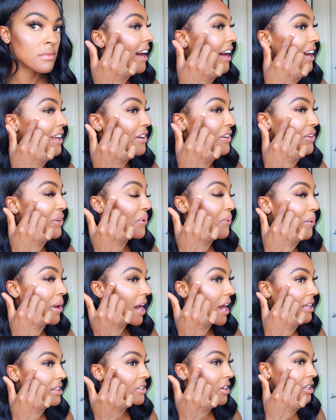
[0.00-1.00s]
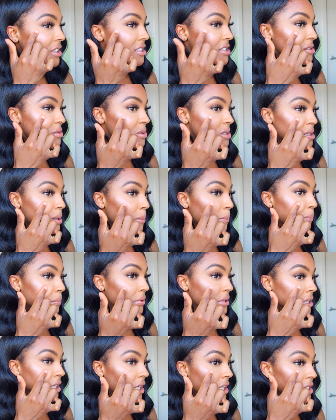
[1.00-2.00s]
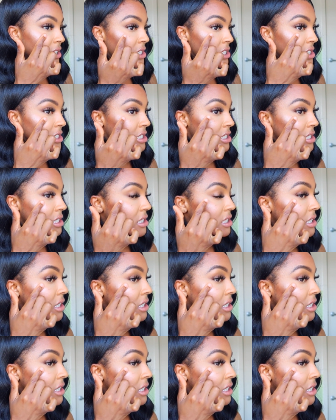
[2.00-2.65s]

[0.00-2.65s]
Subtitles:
I don't know why I thought this was a blush,